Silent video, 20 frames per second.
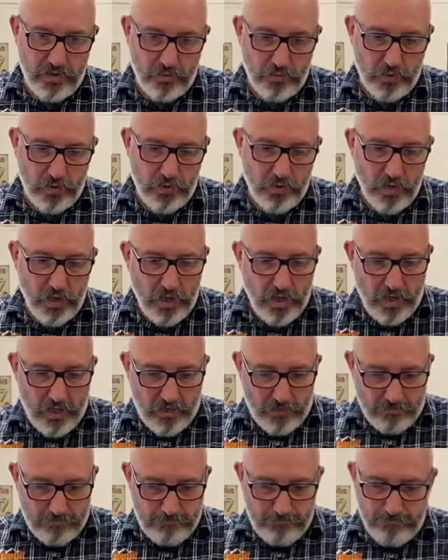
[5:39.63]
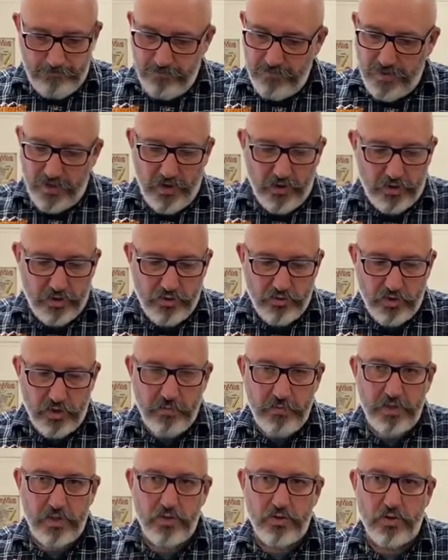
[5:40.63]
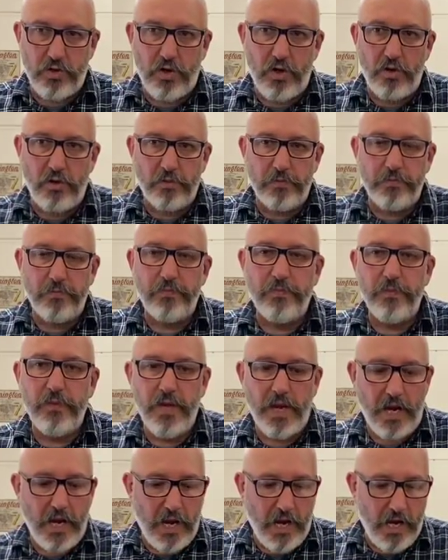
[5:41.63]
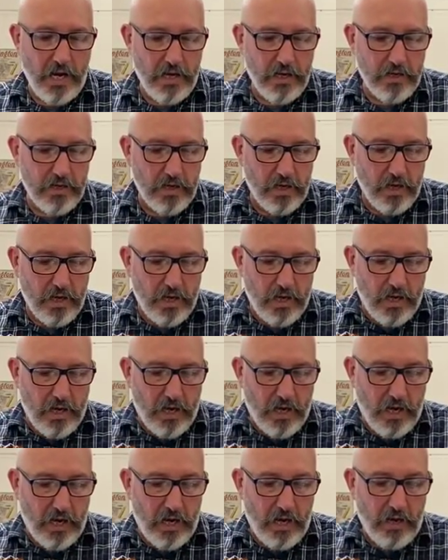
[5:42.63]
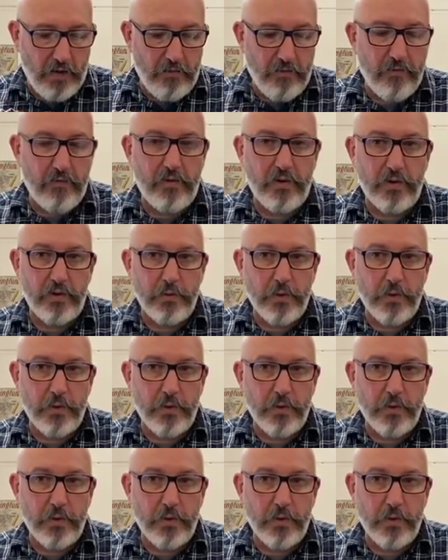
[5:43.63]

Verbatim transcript: the world. They're extremely strong and uh, very